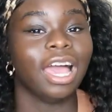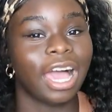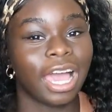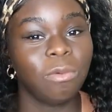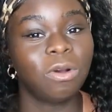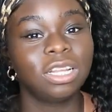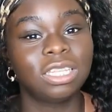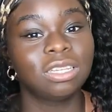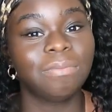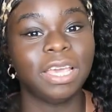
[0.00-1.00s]
I
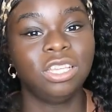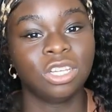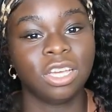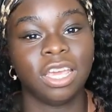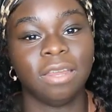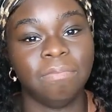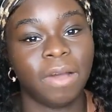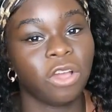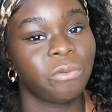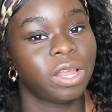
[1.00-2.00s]
wanted to major in
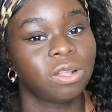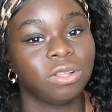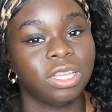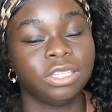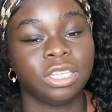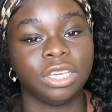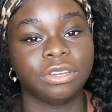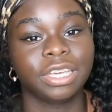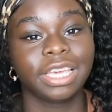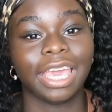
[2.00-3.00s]
biomedical
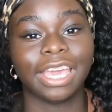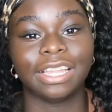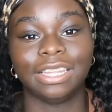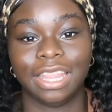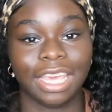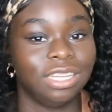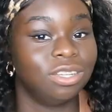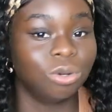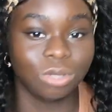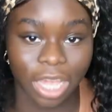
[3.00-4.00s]
engineering, and they
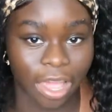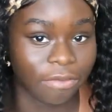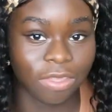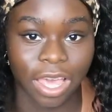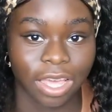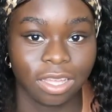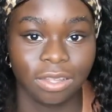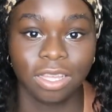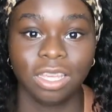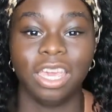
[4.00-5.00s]
don't have that.
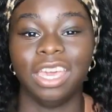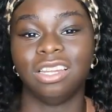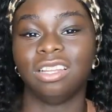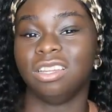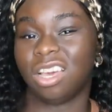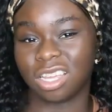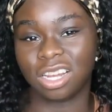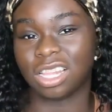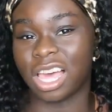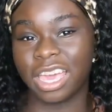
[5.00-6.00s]
And not
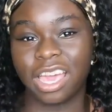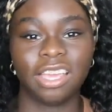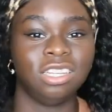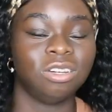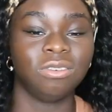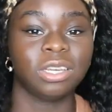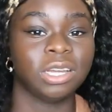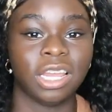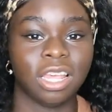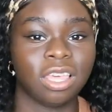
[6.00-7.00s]
gonna lie, I don't hear
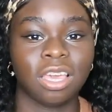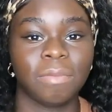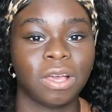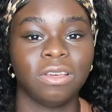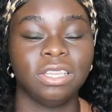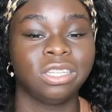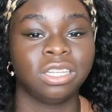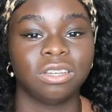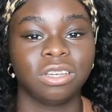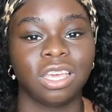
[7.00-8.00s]
anything about
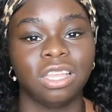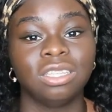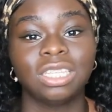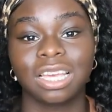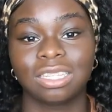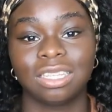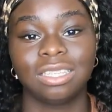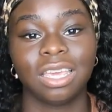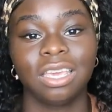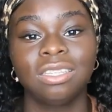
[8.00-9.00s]
engineering in Texas
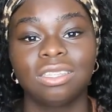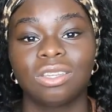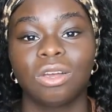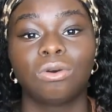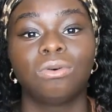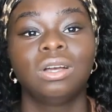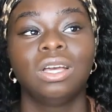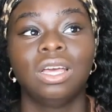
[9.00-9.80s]
State, so